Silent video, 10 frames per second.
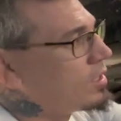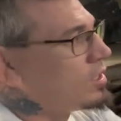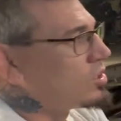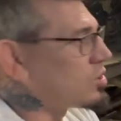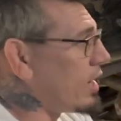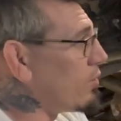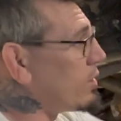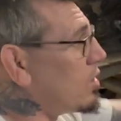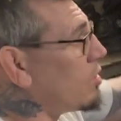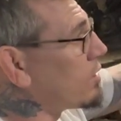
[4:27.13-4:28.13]
So now we
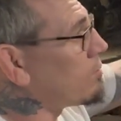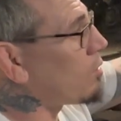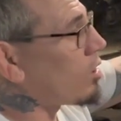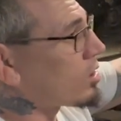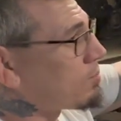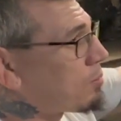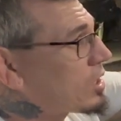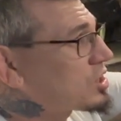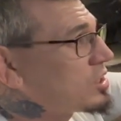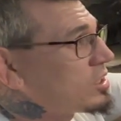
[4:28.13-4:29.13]
know that our
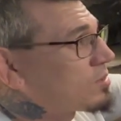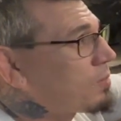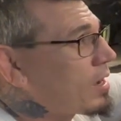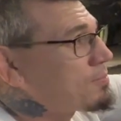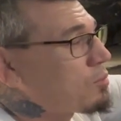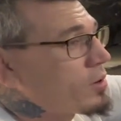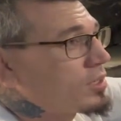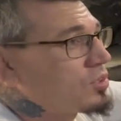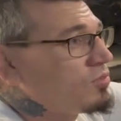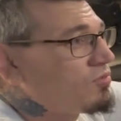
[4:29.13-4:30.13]
compression is
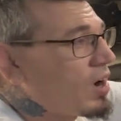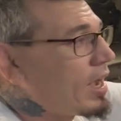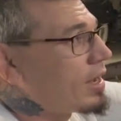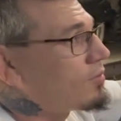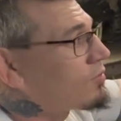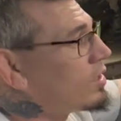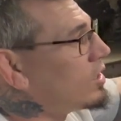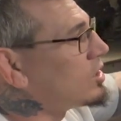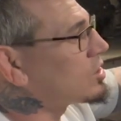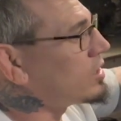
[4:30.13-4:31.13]
5.25.
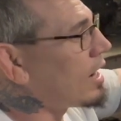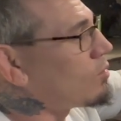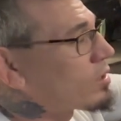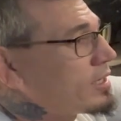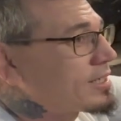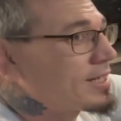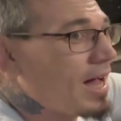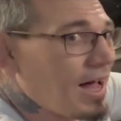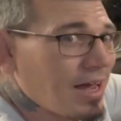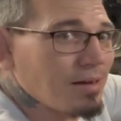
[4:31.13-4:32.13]
So now we're going to
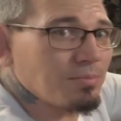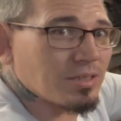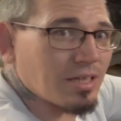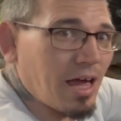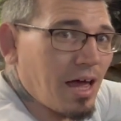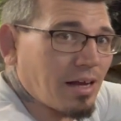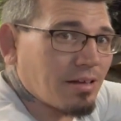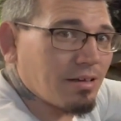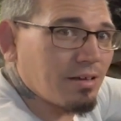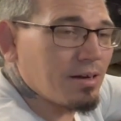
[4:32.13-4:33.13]
times
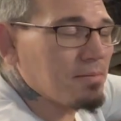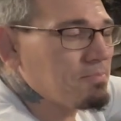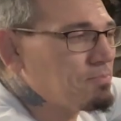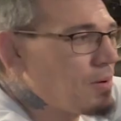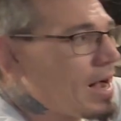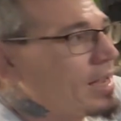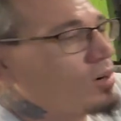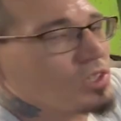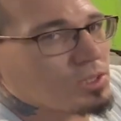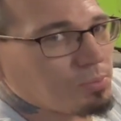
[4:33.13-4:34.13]
that by
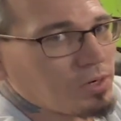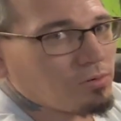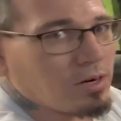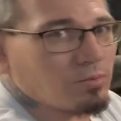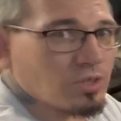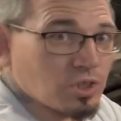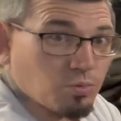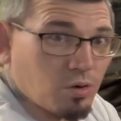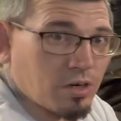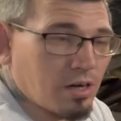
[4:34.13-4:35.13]
our spring rate, which is
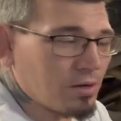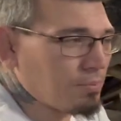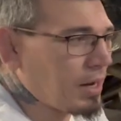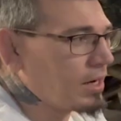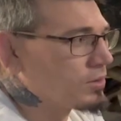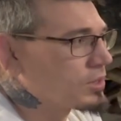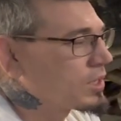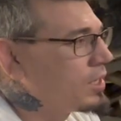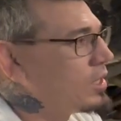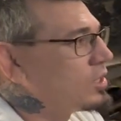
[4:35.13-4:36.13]
100 pounds.
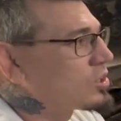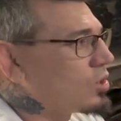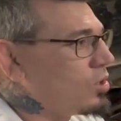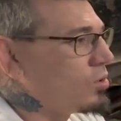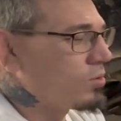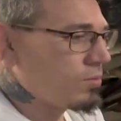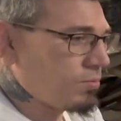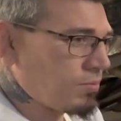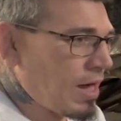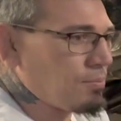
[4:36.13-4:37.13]
So
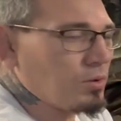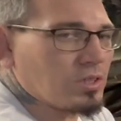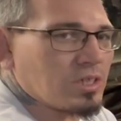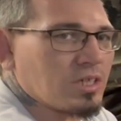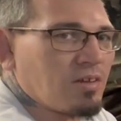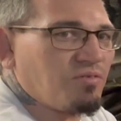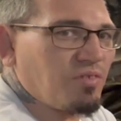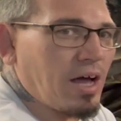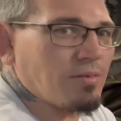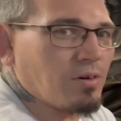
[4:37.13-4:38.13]
that puts us at
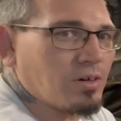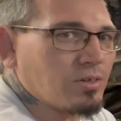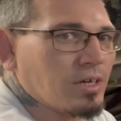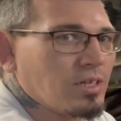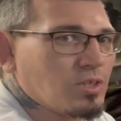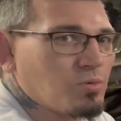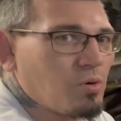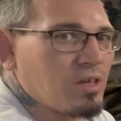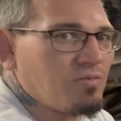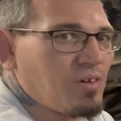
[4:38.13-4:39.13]

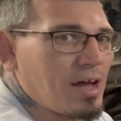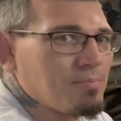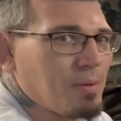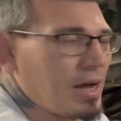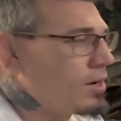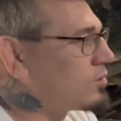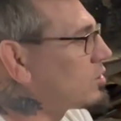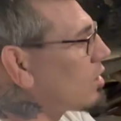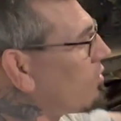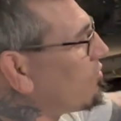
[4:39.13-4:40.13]
525
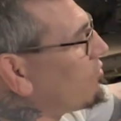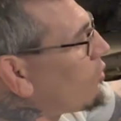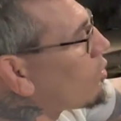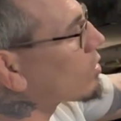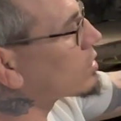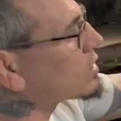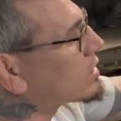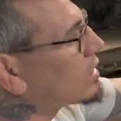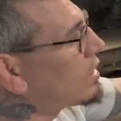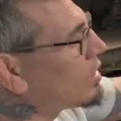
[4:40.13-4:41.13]
pounds of
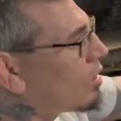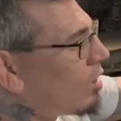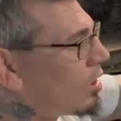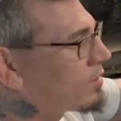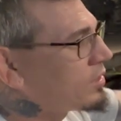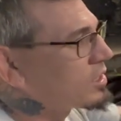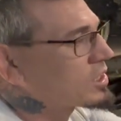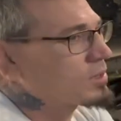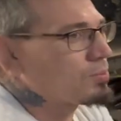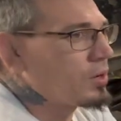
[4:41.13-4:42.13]
force on this
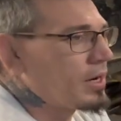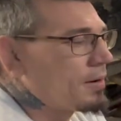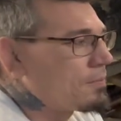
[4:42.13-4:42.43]
spring.